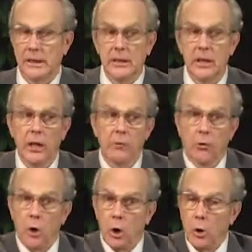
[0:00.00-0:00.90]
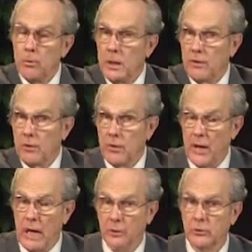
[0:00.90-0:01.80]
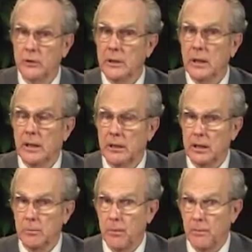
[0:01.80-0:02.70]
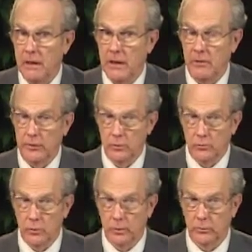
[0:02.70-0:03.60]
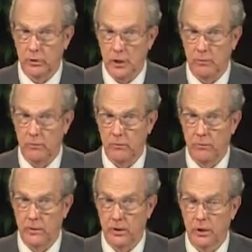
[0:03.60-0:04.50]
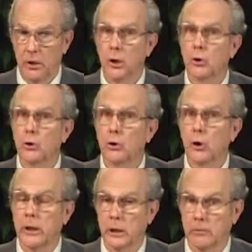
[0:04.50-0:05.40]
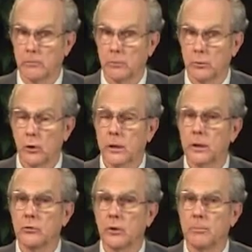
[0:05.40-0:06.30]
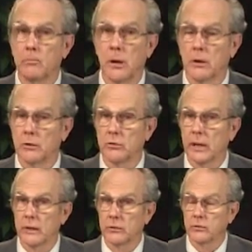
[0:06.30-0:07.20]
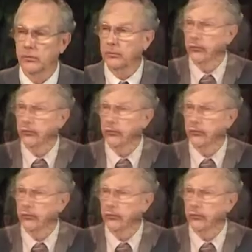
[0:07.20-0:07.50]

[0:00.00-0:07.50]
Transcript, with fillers: He'd give Rome the 1000 and keep the 500 for himself. Crooked. Crooked as a barrel of snakes.